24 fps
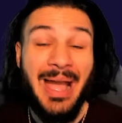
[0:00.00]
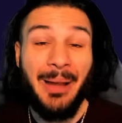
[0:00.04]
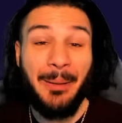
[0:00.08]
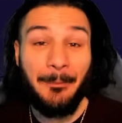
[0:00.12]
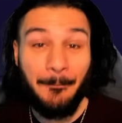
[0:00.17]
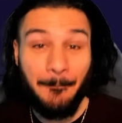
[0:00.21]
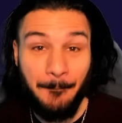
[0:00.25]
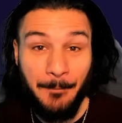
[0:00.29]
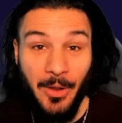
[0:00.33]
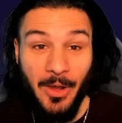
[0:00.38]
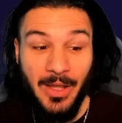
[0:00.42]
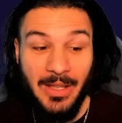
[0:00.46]

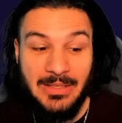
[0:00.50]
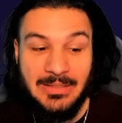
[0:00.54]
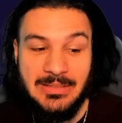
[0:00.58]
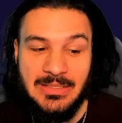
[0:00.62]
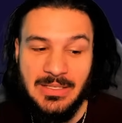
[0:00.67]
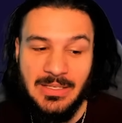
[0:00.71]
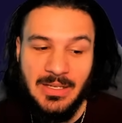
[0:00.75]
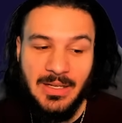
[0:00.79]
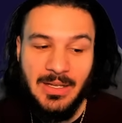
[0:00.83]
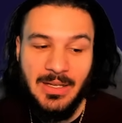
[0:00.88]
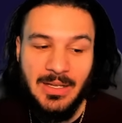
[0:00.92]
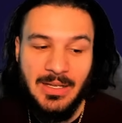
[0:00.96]

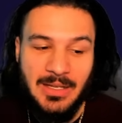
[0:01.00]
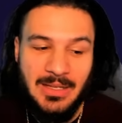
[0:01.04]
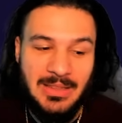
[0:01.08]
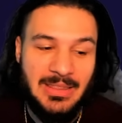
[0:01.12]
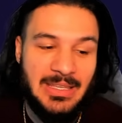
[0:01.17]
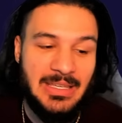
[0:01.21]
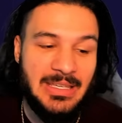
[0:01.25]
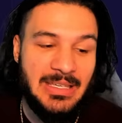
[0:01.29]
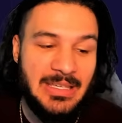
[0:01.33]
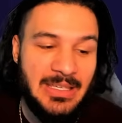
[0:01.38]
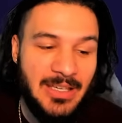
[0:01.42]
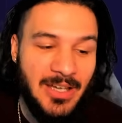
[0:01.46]
but
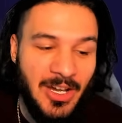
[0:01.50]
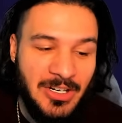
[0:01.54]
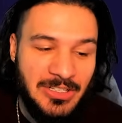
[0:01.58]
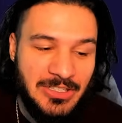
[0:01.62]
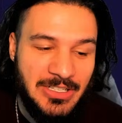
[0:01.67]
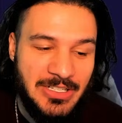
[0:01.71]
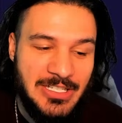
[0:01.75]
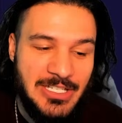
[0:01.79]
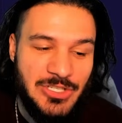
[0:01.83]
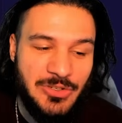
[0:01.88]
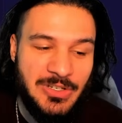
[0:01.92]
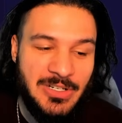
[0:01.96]
the
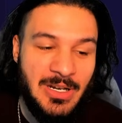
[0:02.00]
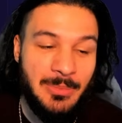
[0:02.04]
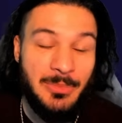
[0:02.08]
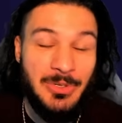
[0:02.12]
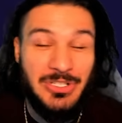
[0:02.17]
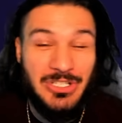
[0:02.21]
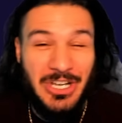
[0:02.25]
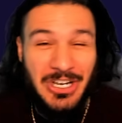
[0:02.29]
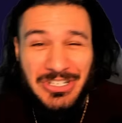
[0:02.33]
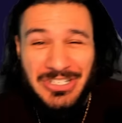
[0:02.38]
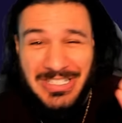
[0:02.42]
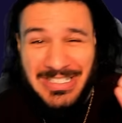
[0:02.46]
unconstrained
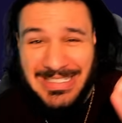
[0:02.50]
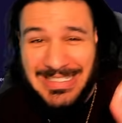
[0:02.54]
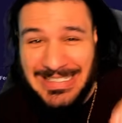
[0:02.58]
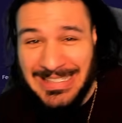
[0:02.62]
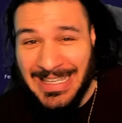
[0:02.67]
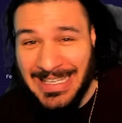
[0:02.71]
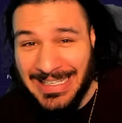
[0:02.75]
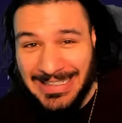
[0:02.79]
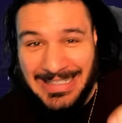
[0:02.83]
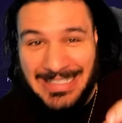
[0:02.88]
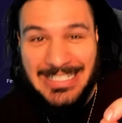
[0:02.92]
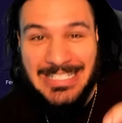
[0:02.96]
numbers are
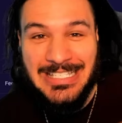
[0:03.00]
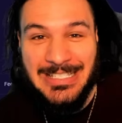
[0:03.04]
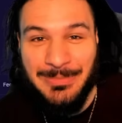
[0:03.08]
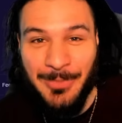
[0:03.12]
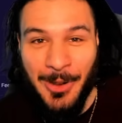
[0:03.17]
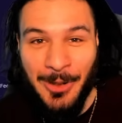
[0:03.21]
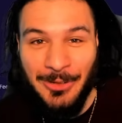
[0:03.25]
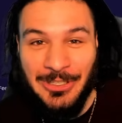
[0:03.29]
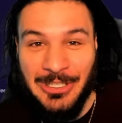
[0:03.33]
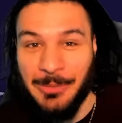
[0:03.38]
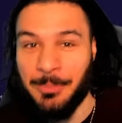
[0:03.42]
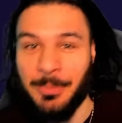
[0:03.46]
slightly
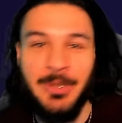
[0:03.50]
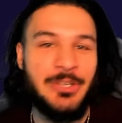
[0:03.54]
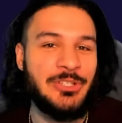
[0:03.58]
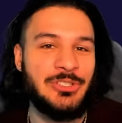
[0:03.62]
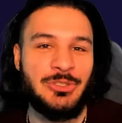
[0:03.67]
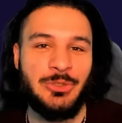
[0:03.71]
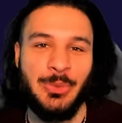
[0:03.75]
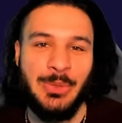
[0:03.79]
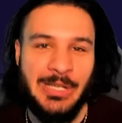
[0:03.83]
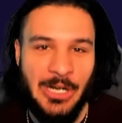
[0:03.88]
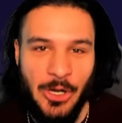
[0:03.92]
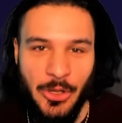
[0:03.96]
smaller, but you're
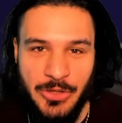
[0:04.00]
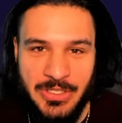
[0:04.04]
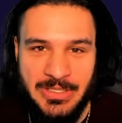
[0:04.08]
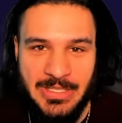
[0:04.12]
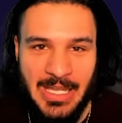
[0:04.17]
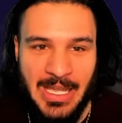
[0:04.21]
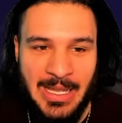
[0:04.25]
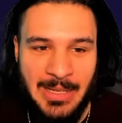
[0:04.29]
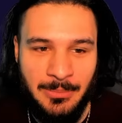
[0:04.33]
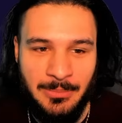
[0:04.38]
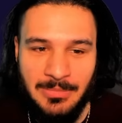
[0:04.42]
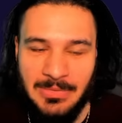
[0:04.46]
doing it all the
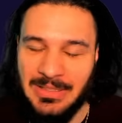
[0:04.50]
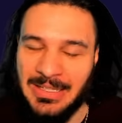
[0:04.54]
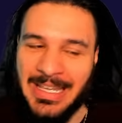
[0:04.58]
time,